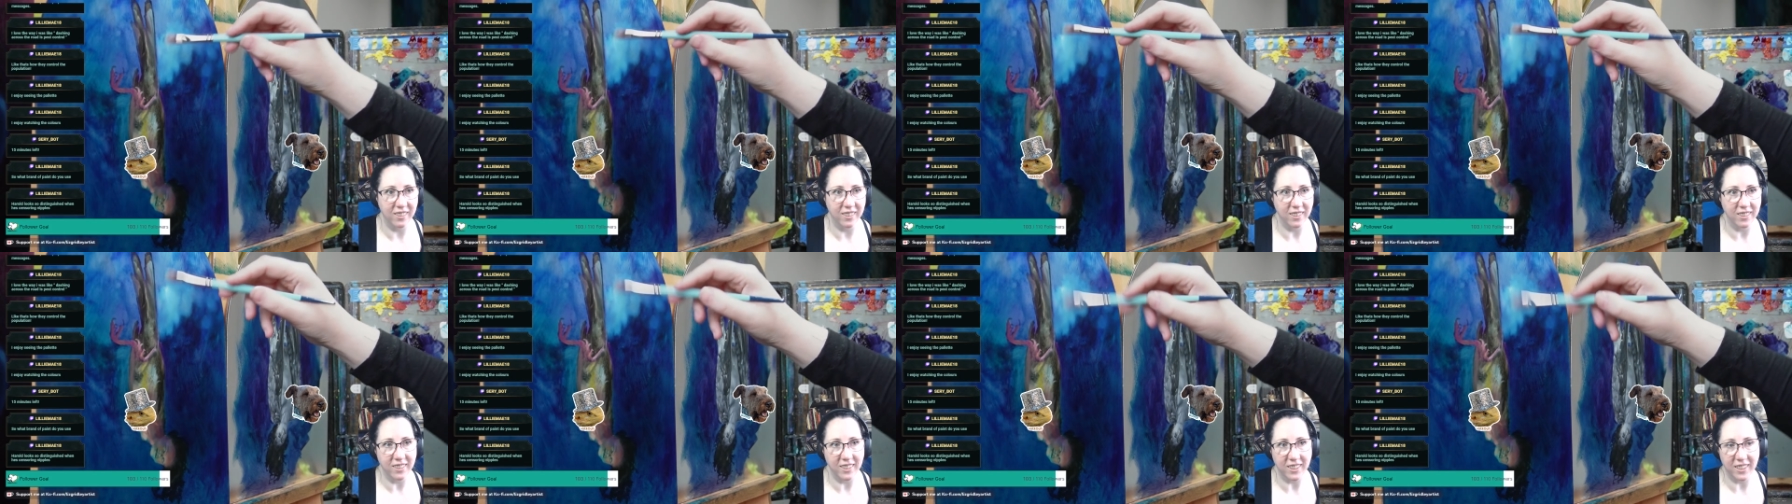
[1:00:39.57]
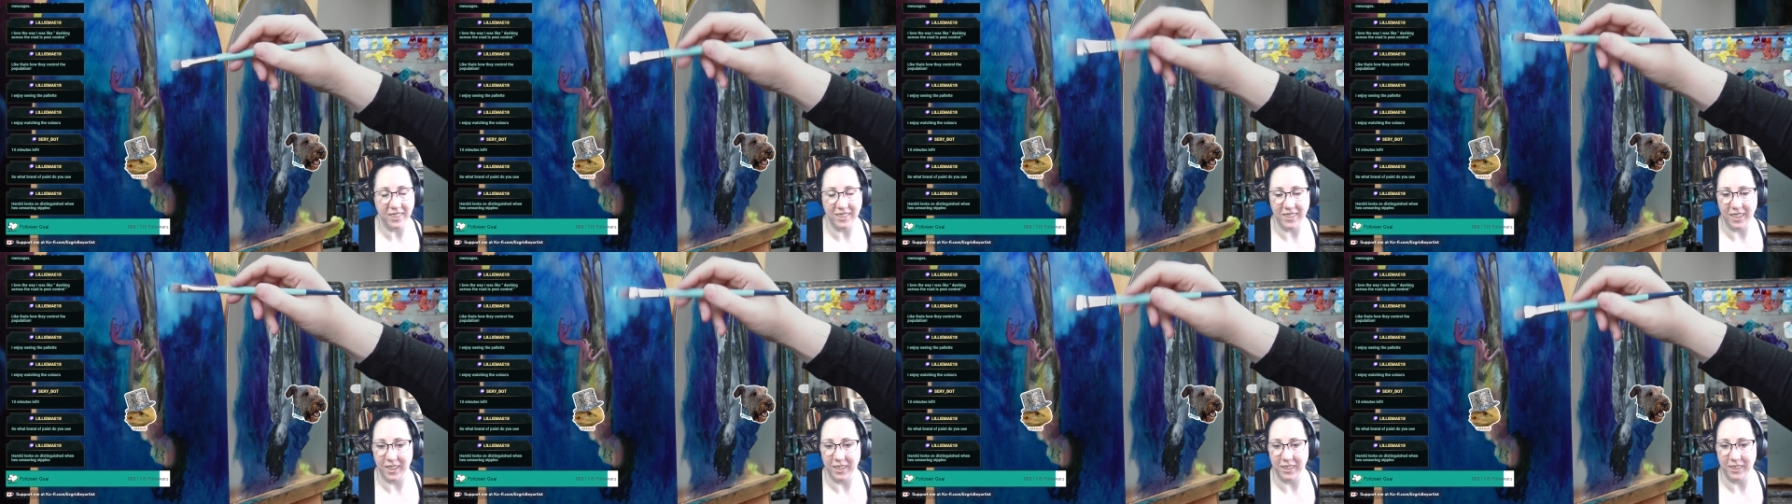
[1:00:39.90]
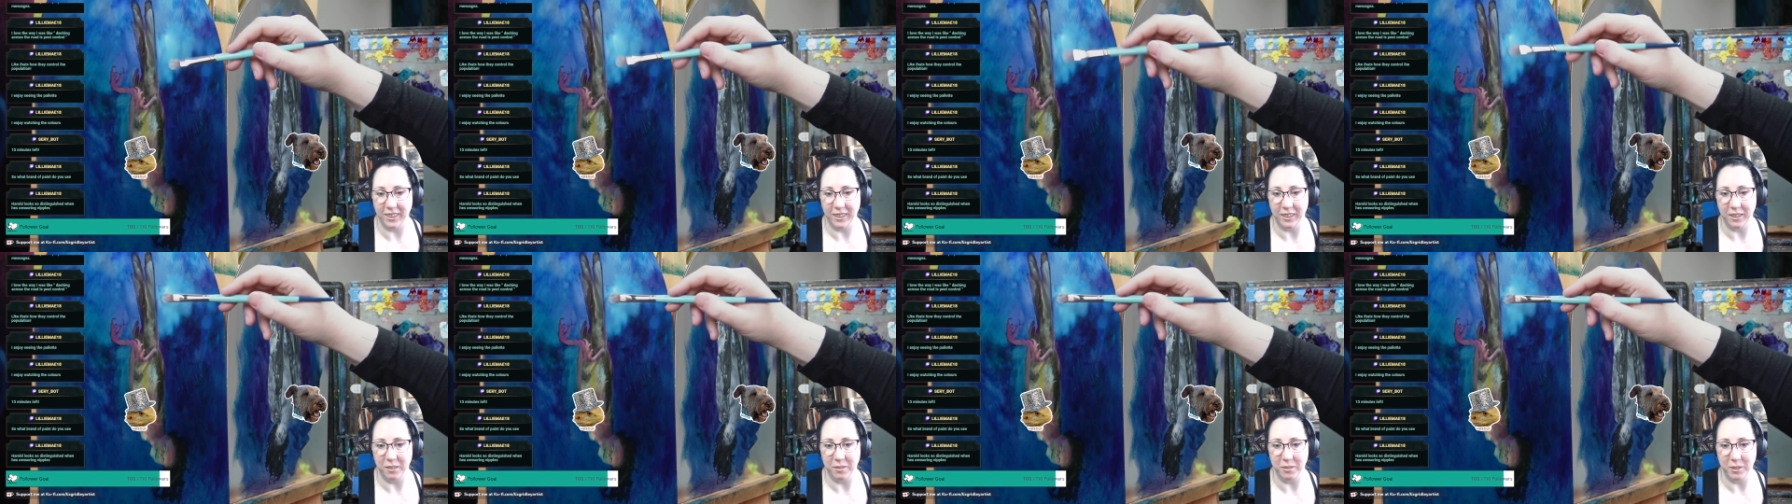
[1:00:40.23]
Because yeah,
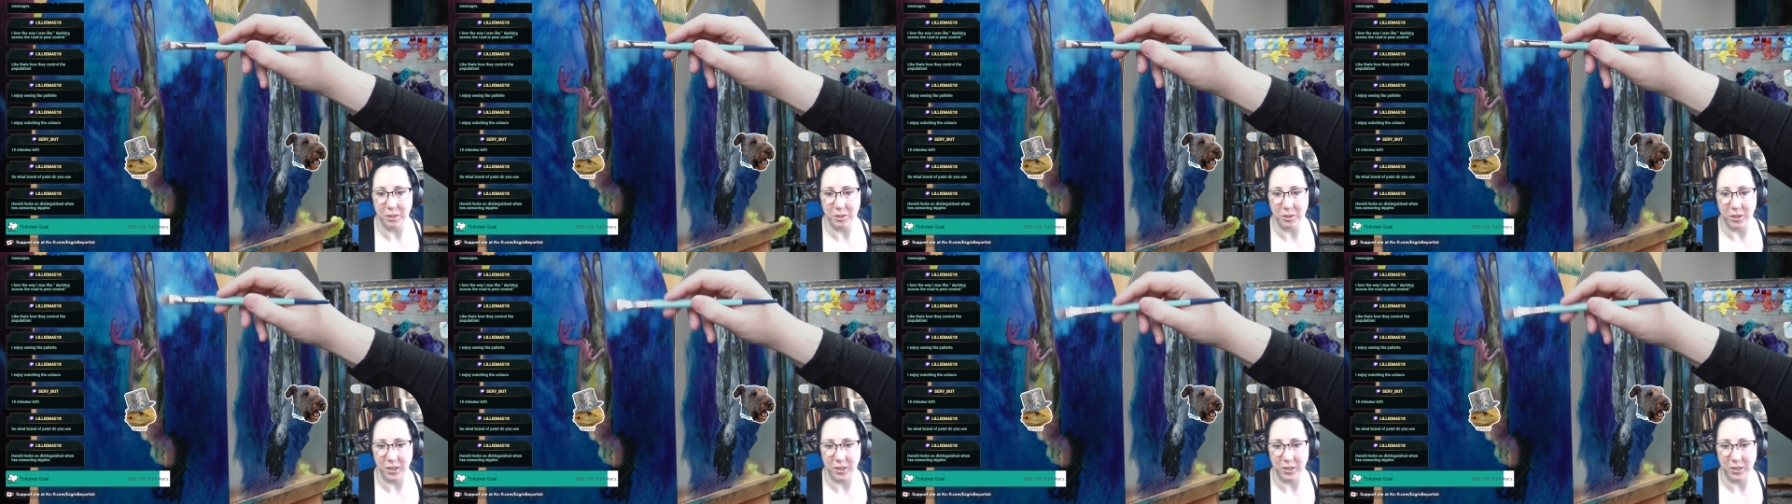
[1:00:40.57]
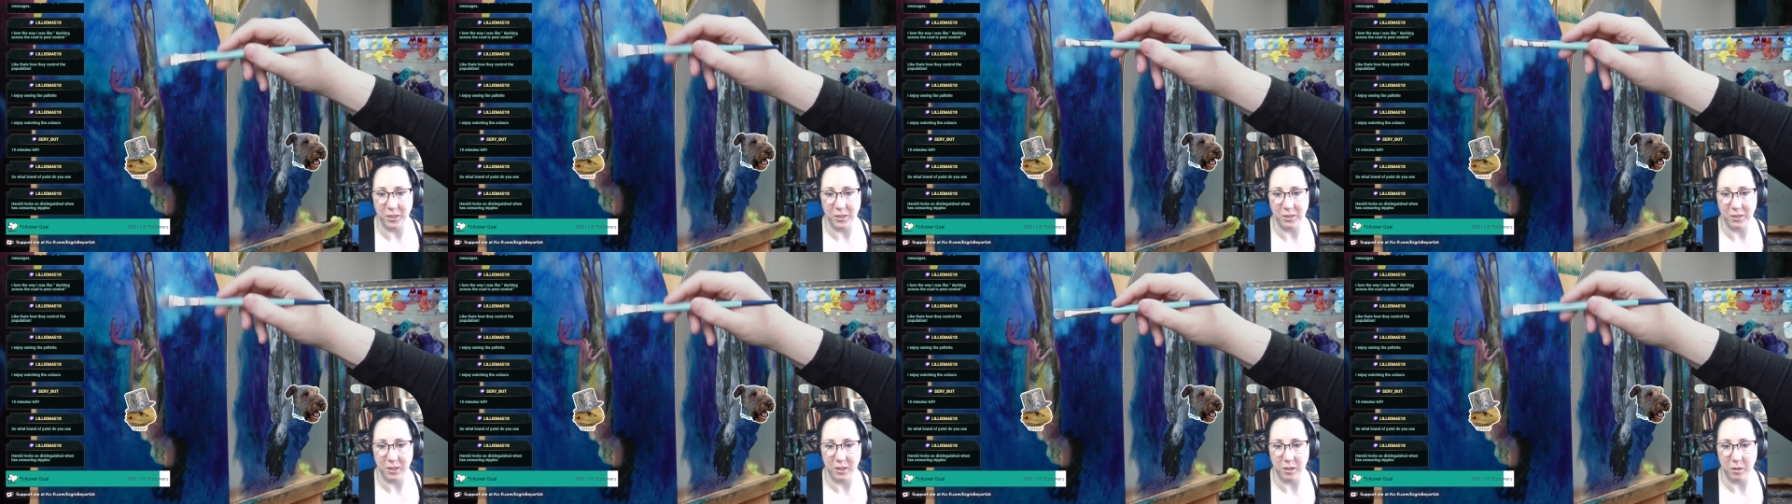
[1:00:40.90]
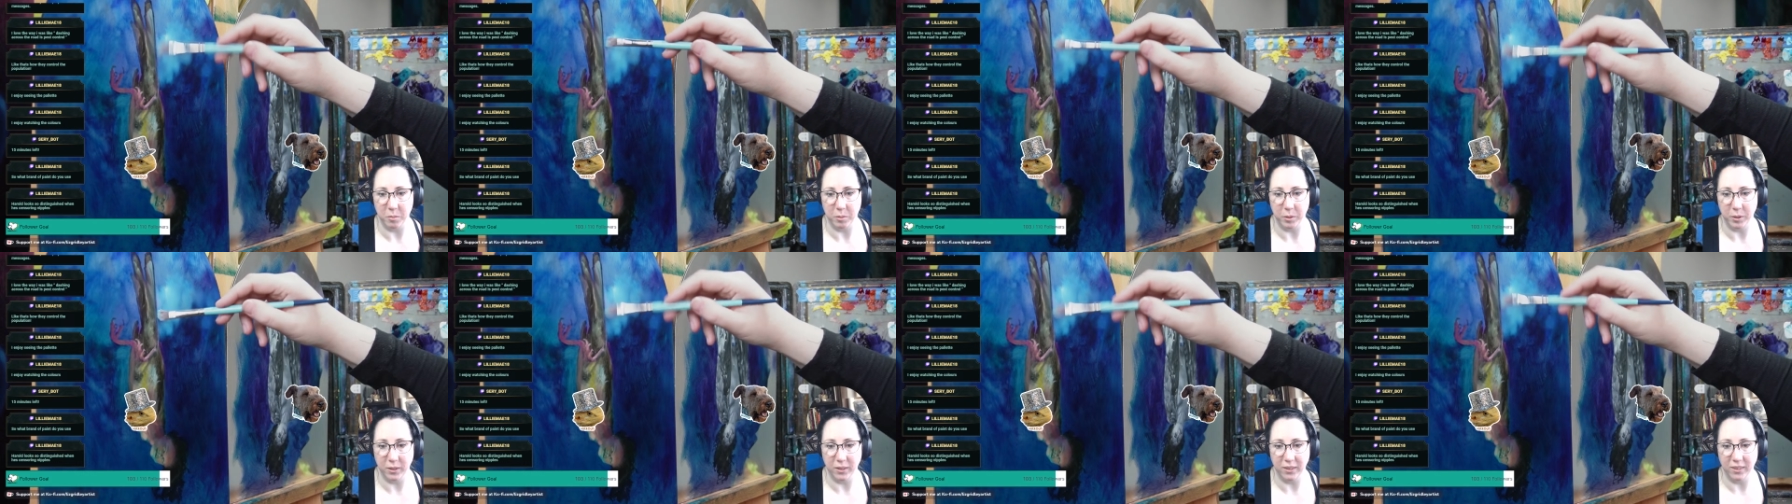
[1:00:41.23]
have you tried to use the
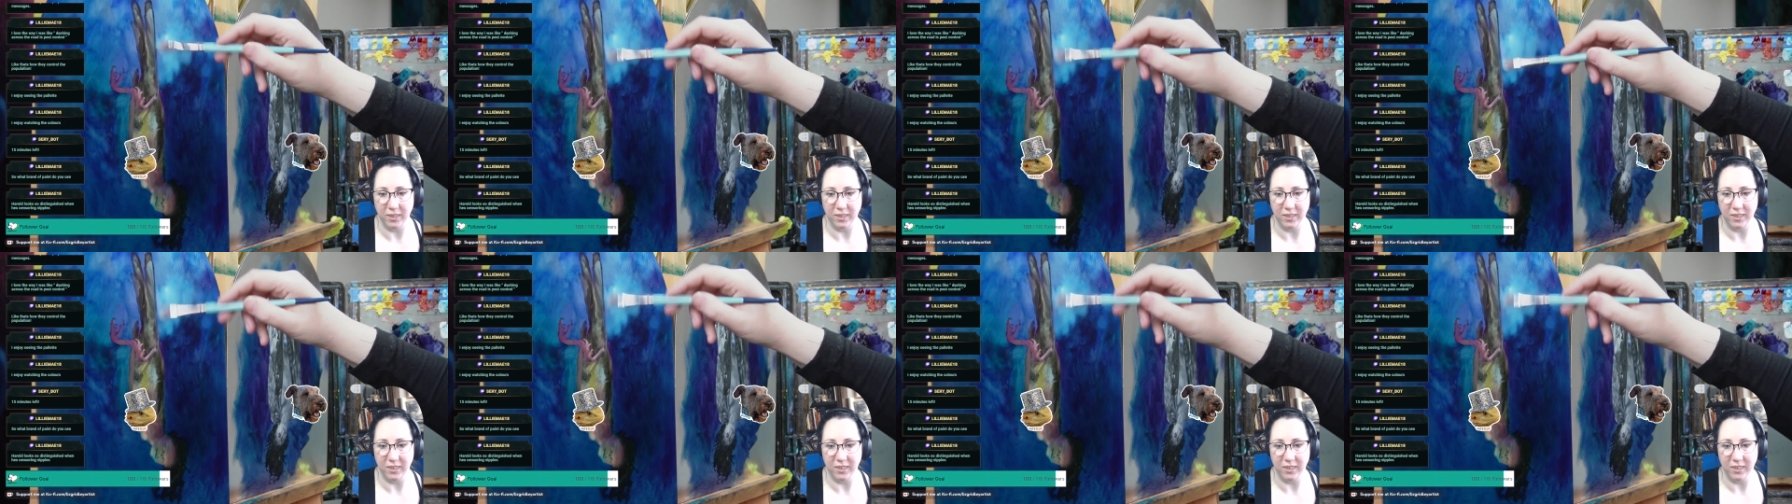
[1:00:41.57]
Dipper